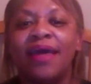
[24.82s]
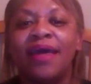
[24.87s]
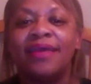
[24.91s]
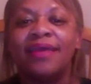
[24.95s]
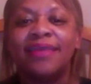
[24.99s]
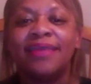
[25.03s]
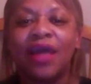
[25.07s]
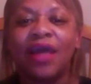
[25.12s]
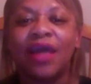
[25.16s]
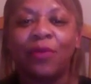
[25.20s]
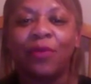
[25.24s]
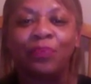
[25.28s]

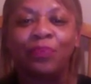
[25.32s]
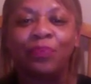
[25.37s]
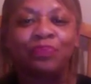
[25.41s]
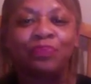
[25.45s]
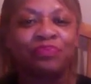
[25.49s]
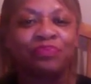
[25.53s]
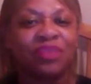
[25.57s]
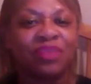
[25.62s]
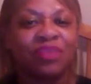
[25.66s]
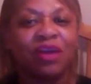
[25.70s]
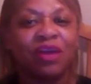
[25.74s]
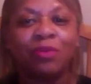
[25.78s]
Now,
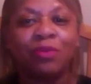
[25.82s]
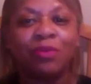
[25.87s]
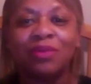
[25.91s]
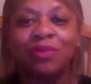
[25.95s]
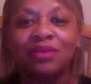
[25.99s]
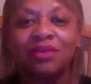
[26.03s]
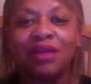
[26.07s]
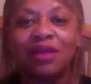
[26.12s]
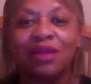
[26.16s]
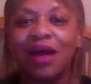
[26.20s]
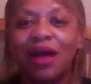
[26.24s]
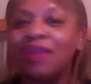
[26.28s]
there have been
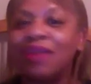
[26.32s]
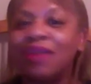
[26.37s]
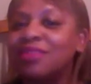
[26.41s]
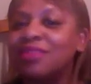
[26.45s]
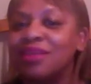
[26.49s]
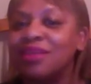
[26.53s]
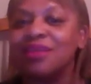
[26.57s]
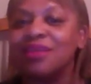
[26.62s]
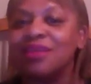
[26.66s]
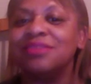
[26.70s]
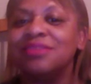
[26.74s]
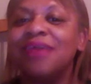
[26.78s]
a lot of
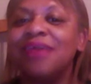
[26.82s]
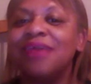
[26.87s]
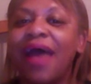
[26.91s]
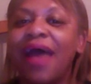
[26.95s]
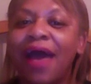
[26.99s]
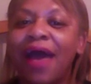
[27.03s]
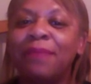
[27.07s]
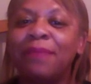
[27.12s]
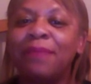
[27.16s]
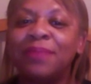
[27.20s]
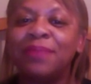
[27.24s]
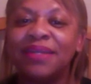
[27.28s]
things
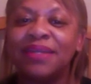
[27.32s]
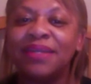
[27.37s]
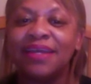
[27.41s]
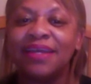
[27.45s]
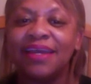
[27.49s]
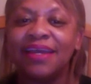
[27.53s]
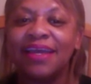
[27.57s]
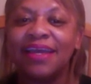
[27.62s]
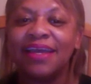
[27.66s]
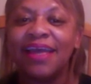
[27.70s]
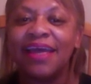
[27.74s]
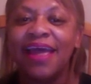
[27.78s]

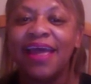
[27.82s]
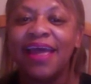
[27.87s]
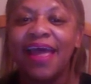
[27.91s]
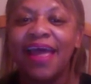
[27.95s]
happening